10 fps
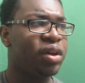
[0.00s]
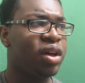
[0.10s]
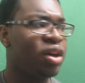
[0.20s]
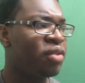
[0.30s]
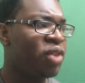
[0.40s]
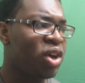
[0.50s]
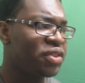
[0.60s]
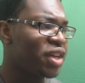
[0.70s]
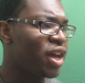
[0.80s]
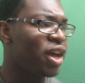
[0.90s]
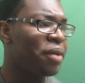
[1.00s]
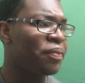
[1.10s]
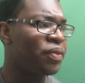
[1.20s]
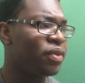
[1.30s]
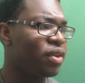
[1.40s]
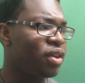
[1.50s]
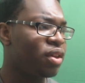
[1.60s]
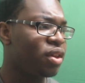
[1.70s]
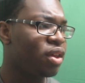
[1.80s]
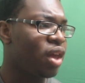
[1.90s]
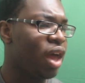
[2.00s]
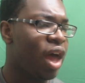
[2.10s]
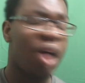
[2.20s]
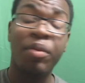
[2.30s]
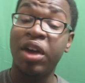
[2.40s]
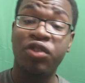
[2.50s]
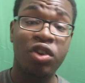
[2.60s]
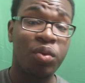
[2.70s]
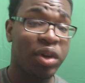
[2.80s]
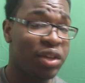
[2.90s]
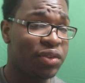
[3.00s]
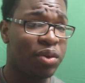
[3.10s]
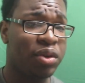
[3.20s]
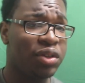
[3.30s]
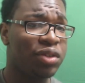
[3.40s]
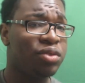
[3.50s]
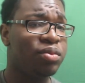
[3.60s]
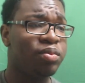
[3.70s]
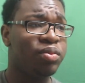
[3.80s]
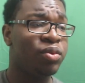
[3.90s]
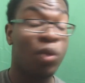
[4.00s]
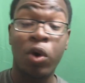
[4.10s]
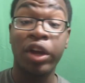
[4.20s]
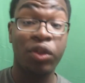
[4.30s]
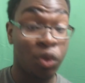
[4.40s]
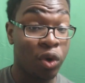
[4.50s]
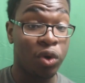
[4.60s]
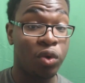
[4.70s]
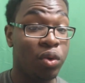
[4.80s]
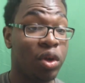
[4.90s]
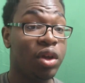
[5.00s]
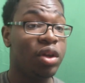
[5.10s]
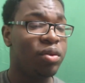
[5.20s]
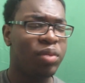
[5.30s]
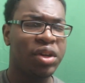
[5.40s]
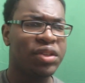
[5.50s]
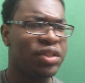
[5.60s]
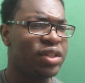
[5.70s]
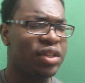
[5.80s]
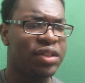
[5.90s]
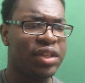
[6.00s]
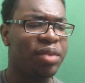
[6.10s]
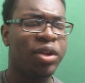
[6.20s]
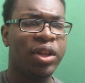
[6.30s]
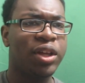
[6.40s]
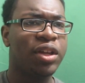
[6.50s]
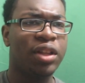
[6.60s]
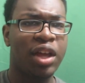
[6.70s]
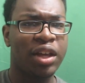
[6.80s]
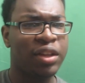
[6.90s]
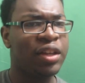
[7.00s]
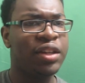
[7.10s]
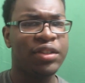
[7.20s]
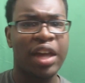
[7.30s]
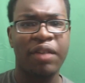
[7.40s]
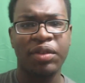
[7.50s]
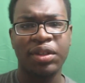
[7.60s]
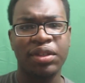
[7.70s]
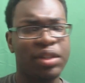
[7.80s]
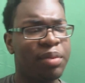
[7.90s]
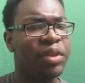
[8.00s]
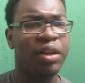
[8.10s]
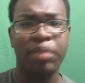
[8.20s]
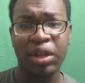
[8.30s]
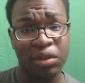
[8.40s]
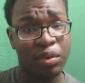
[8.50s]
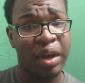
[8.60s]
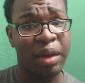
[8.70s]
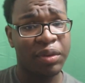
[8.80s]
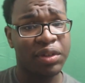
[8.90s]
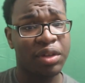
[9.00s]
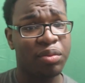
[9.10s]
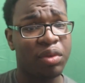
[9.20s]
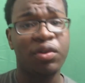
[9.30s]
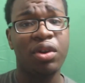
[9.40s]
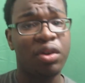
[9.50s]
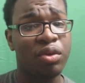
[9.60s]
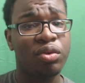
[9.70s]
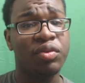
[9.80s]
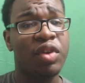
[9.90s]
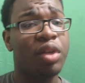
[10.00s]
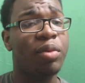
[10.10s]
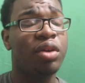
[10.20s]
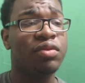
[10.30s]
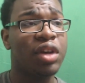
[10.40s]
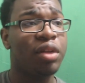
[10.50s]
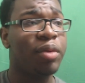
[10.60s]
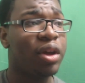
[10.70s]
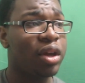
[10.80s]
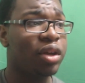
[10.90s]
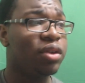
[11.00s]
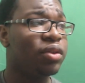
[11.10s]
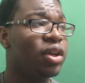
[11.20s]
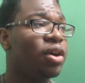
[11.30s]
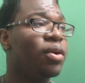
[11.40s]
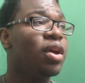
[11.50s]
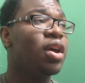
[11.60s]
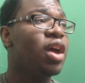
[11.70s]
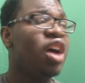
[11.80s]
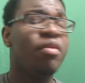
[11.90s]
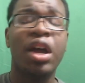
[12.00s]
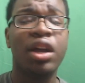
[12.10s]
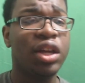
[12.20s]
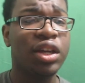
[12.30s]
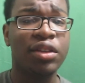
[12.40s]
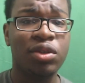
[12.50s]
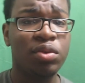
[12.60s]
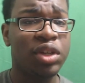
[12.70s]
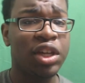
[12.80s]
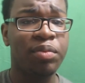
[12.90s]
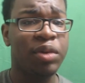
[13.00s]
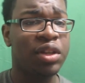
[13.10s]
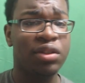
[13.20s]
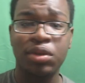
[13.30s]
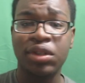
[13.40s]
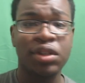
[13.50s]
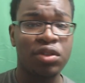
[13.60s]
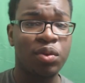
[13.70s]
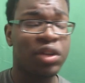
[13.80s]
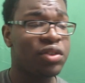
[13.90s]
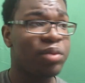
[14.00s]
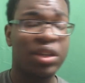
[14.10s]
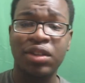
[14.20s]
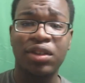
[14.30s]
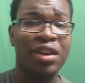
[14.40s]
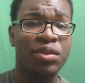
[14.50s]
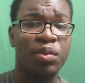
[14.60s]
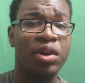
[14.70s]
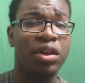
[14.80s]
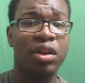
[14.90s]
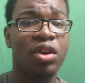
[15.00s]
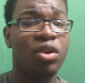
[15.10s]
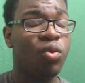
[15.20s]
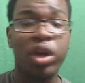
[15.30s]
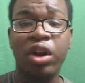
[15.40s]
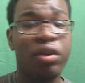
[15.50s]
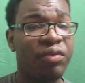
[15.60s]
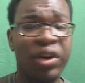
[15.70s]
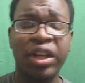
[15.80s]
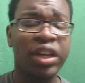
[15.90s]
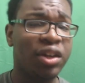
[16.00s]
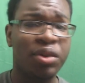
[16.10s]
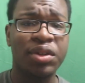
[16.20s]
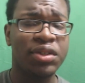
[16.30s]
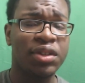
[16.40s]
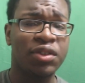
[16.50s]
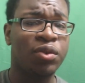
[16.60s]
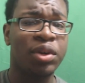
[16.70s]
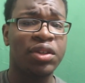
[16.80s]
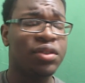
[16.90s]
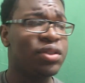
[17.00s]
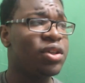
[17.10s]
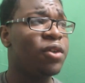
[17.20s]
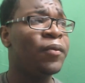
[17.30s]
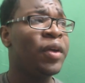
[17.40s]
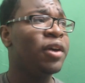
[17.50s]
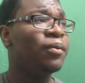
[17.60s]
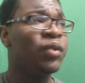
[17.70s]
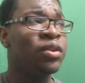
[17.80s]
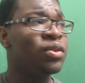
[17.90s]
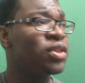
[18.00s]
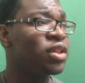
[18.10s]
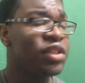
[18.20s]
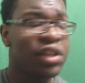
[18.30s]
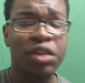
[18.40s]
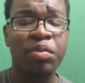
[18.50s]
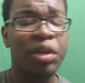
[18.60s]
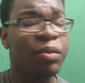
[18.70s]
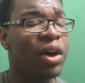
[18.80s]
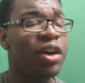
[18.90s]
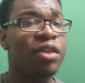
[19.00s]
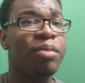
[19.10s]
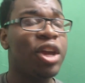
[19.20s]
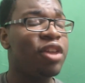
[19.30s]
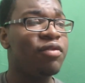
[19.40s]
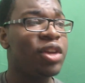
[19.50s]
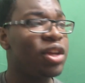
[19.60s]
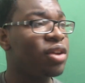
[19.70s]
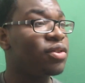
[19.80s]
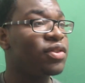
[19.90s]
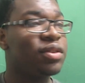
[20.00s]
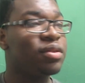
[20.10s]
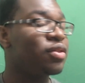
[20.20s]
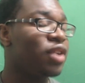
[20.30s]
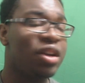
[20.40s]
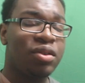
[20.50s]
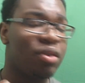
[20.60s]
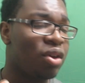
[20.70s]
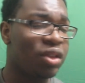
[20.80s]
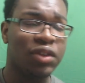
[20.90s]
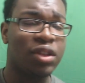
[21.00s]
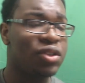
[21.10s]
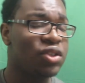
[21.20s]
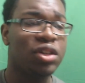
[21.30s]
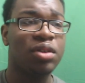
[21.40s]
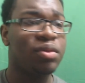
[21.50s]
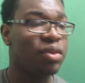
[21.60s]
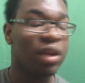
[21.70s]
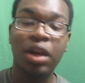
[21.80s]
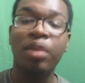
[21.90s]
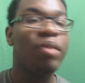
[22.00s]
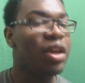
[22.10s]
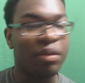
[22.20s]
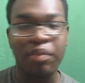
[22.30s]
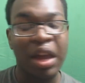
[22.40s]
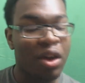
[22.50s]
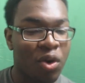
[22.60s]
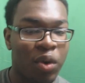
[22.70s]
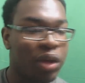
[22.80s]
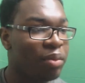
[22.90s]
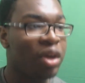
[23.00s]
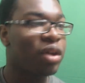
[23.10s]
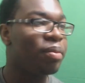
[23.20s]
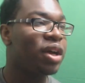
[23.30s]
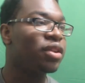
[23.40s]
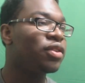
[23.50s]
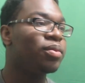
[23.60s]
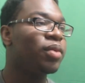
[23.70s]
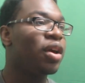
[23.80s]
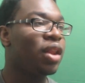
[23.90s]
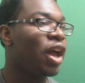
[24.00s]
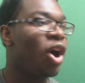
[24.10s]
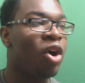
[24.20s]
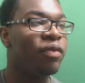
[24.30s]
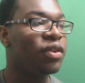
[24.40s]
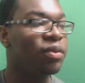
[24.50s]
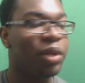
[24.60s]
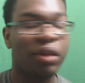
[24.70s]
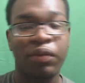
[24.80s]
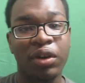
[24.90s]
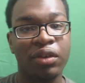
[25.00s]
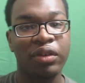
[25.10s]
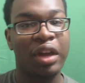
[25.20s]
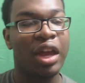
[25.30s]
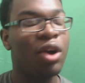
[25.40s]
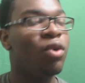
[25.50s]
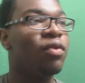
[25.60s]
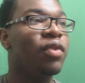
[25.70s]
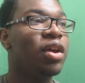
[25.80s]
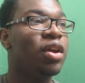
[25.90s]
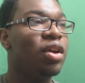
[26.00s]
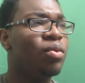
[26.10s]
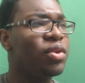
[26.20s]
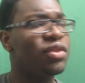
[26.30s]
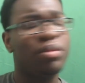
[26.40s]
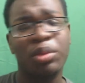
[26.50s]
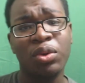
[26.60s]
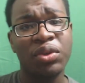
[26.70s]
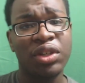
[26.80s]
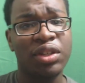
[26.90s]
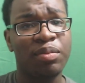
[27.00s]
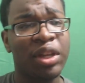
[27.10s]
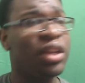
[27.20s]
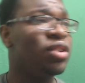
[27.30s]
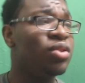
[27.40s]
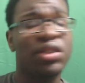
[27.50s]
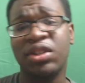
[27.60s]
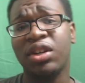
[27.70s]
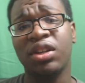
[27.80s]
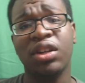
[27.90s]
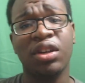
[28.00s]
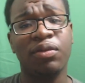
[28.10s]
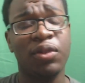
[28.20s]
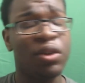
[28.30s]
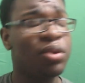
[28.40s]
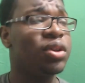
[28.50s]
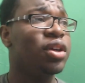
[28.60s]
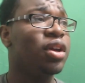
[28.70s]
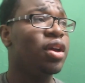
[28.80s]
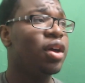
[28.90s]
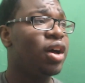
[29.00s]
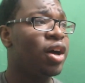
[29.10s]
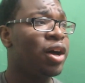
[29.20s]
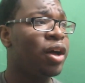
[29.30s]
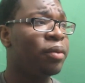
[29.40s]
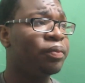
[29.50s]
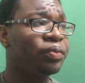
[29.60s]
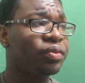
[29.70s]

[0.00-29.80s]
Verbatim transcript: of all time. I'm not sure what he's going to going through, but it's, it's seemingly like he's having something mental happen to him. If you don't know who I'm talking about, I'm talking about Etika. Now, I'm not going to get too deep into his situation because guess what? We don't fucking know his situation. So you see a ton of people out here making videos trying to do all this other shit and make make a quick buck about this like off this motherfucker's like health which is bullshit to me you can suck a dick if you're doing it um